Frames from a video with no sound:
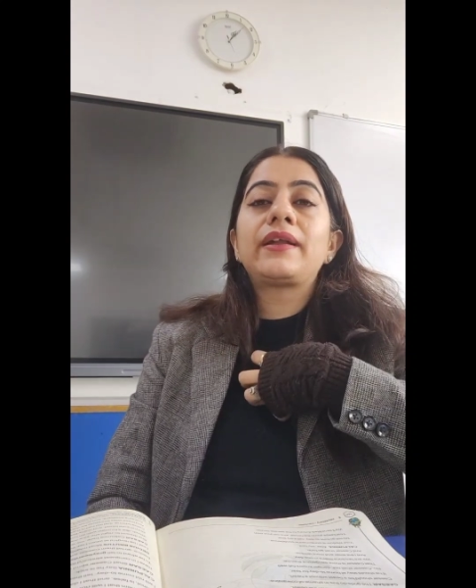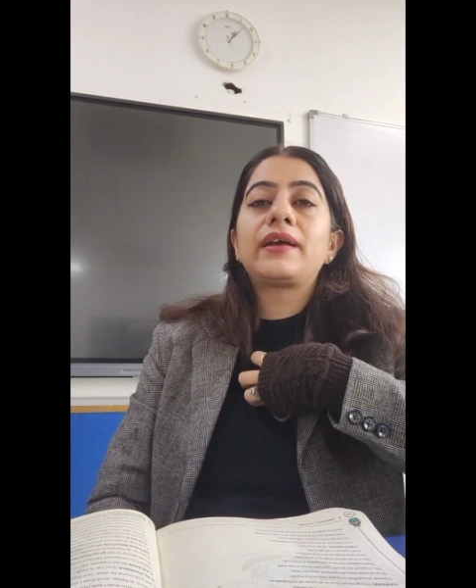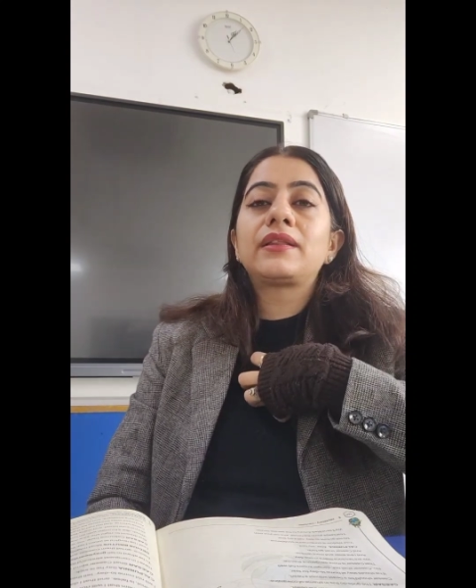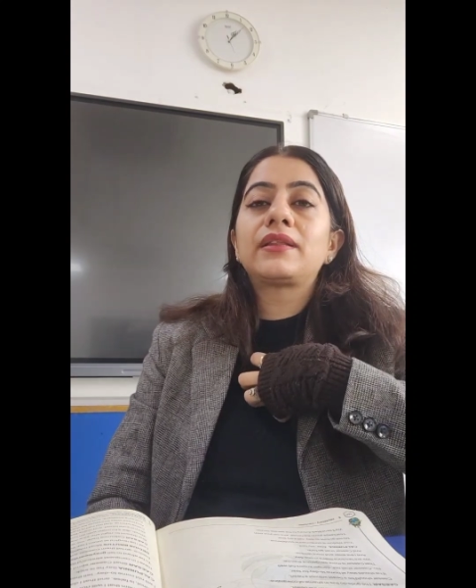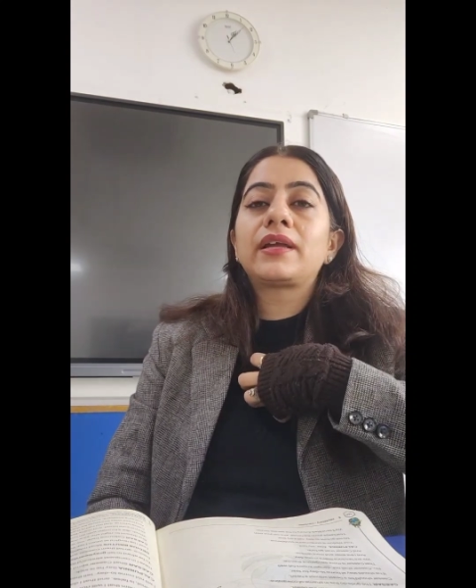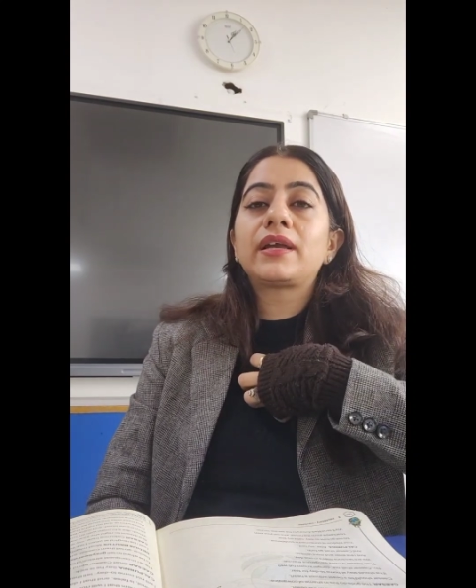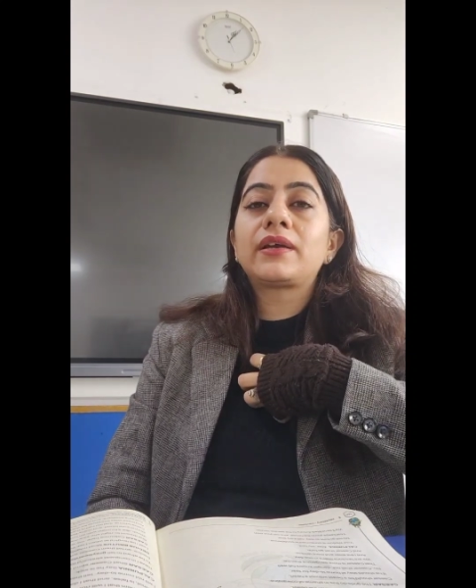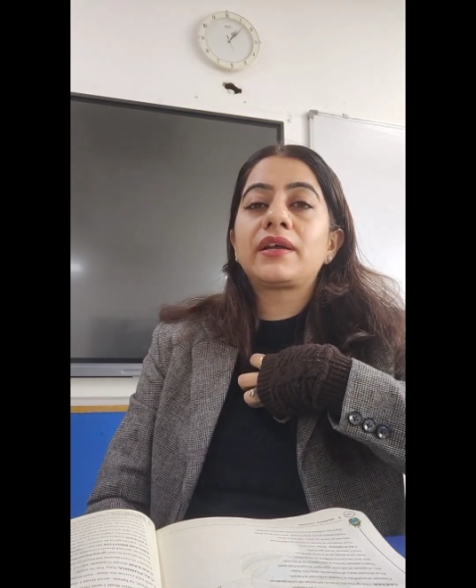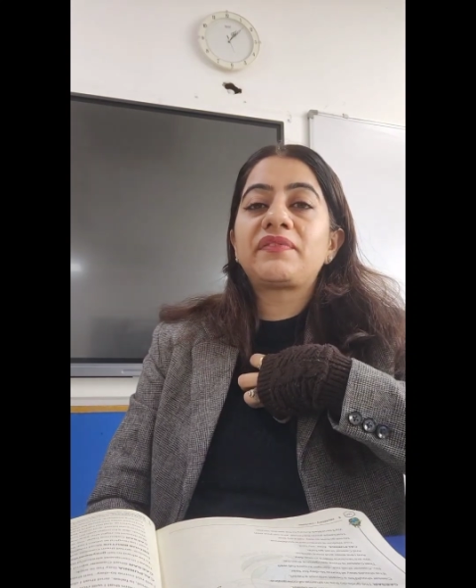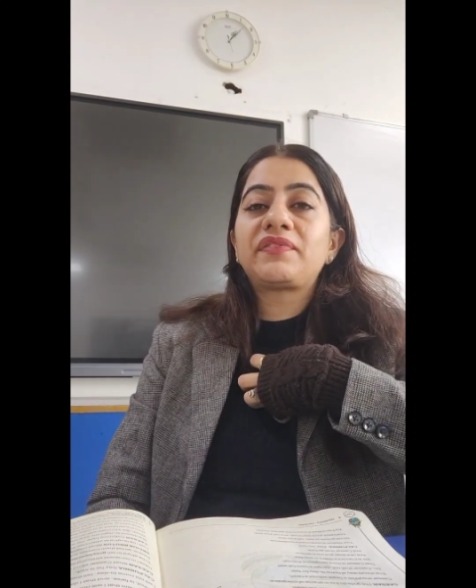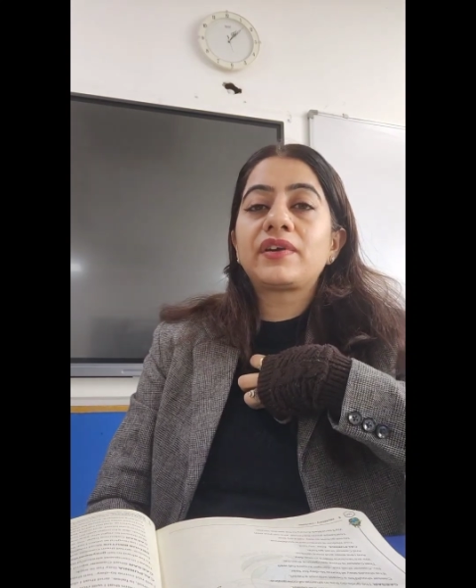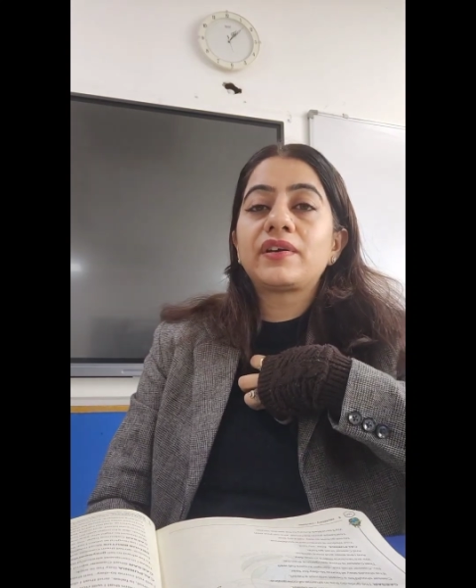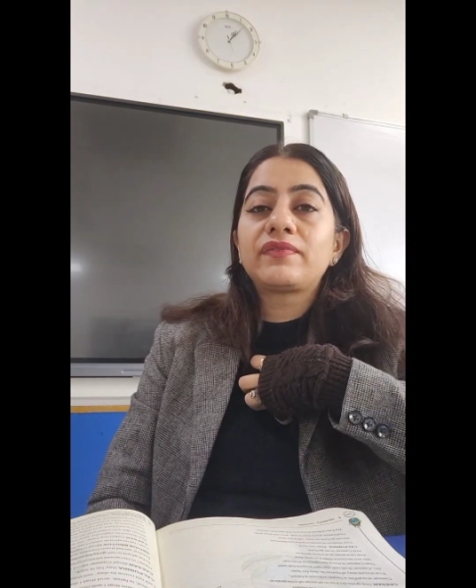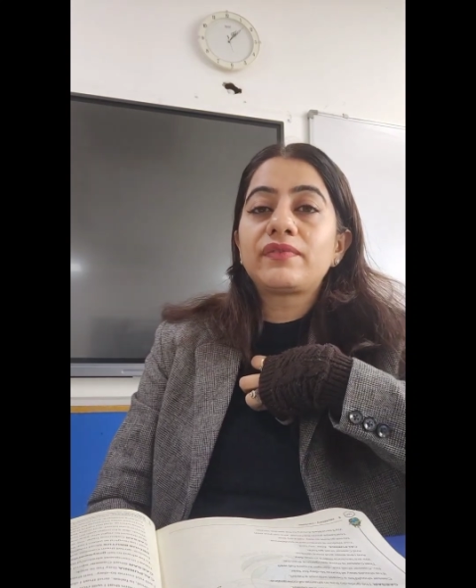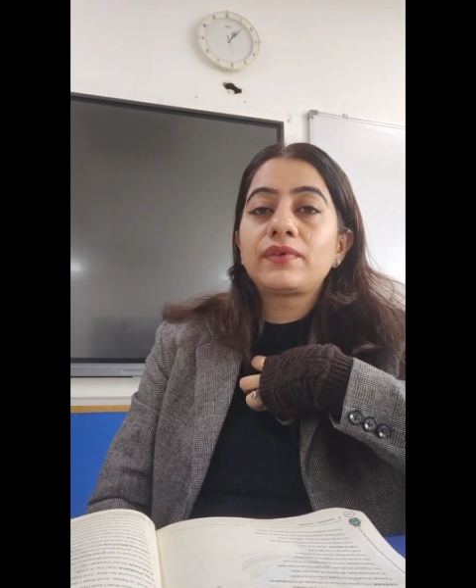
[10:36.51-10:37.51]
and they get
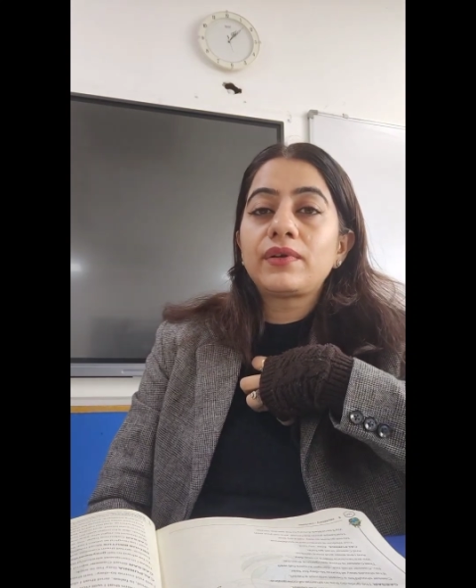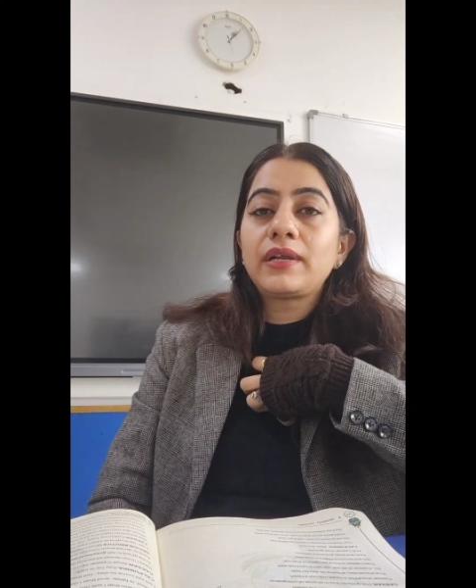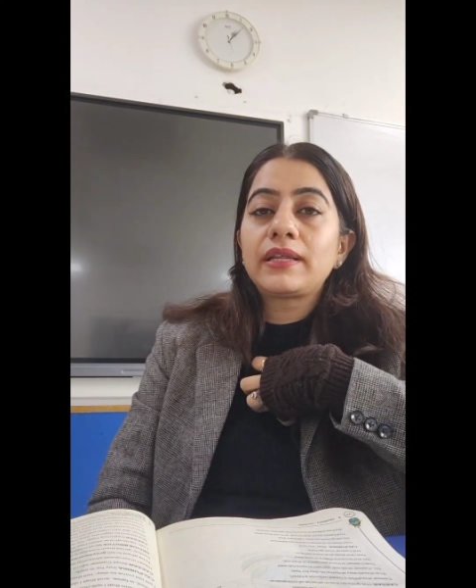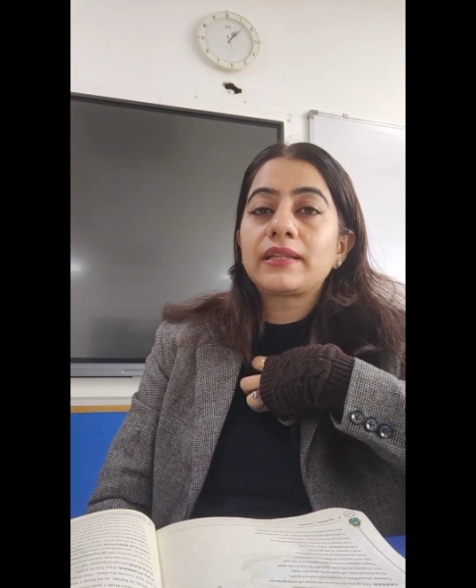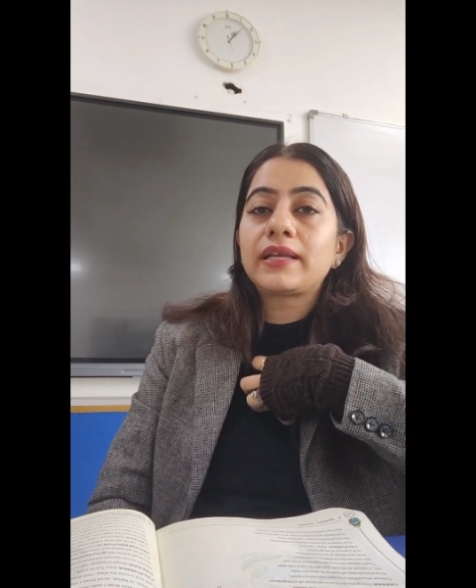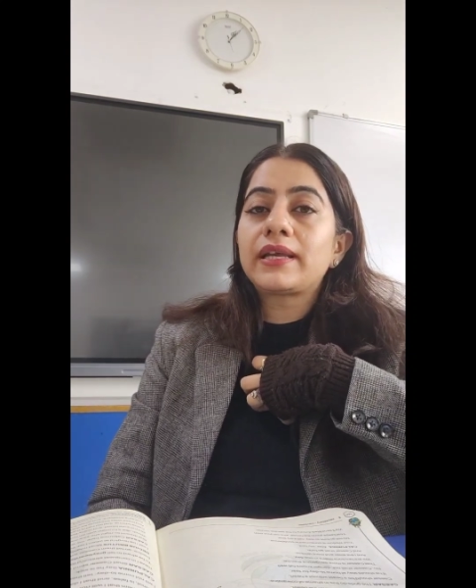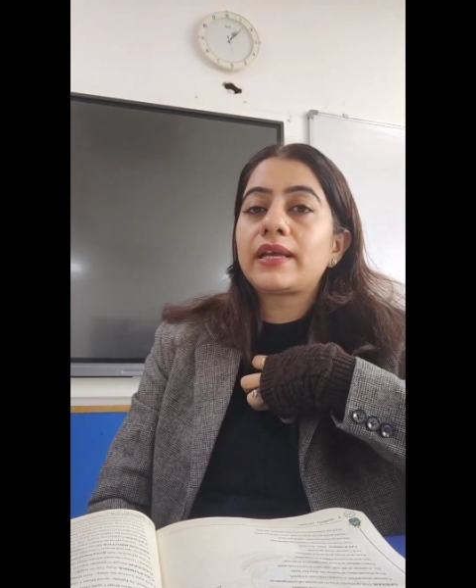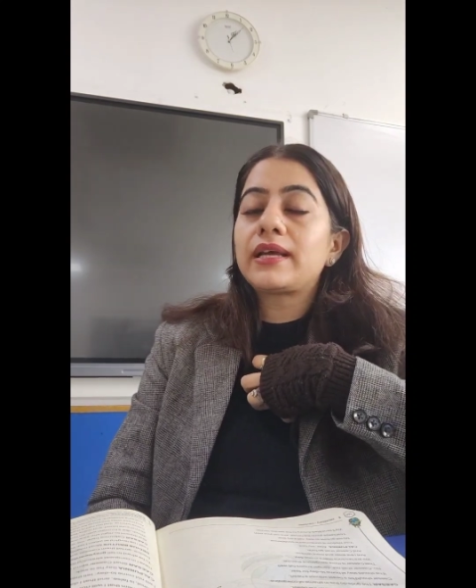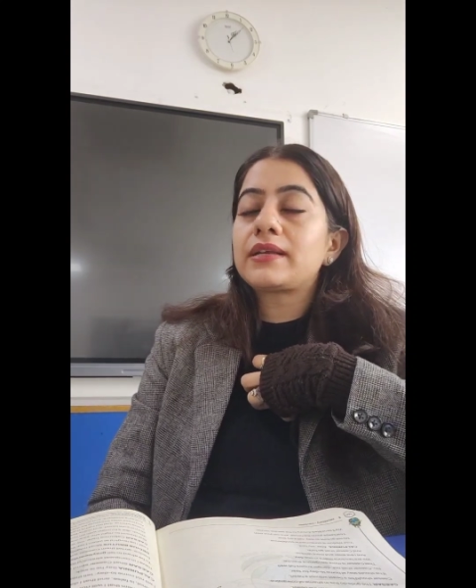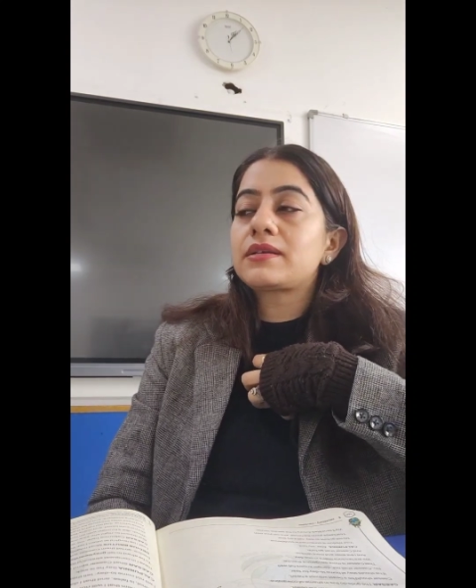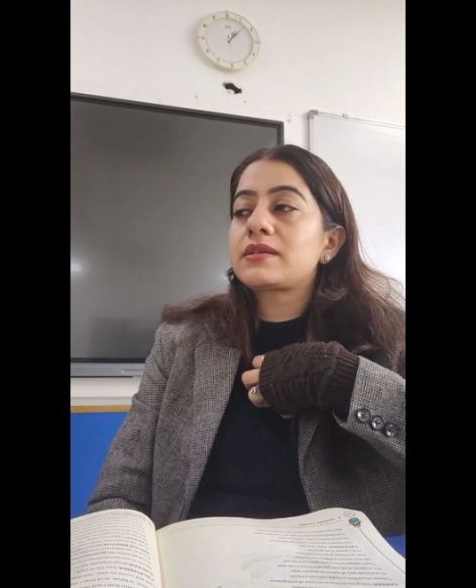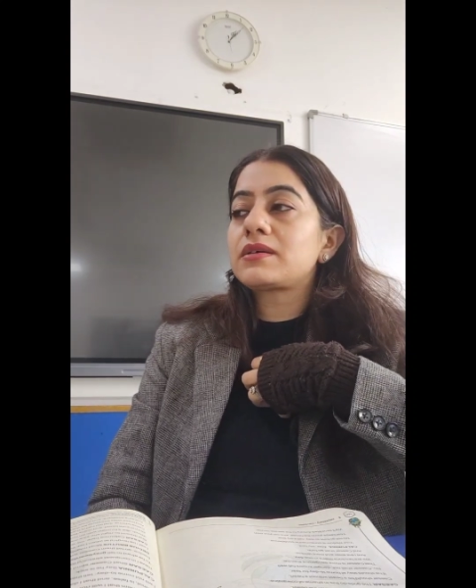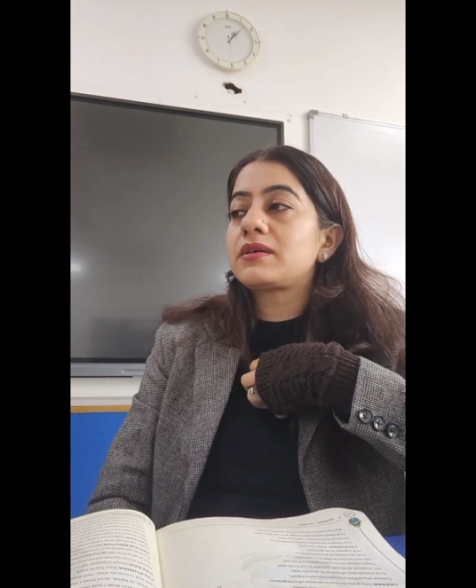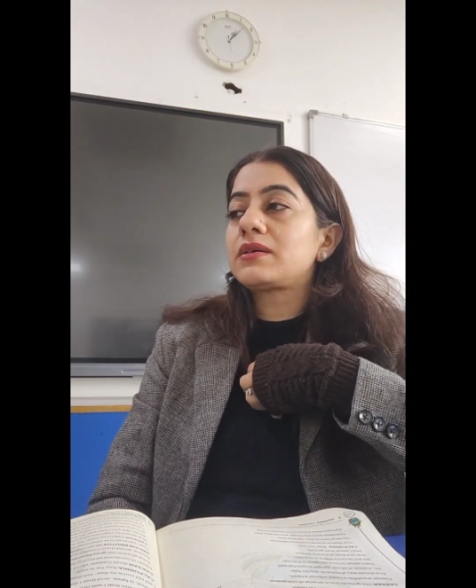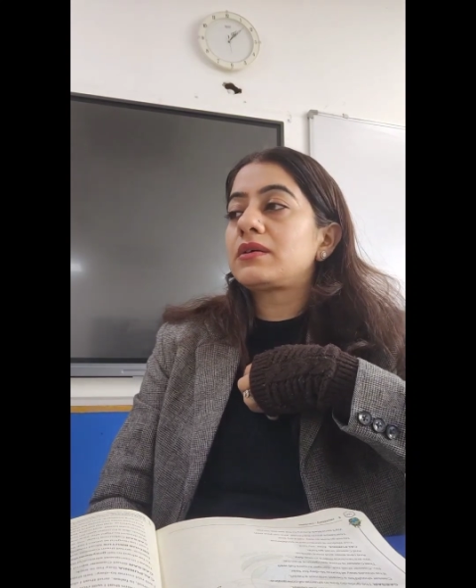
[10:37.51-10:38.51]
fearful and they get,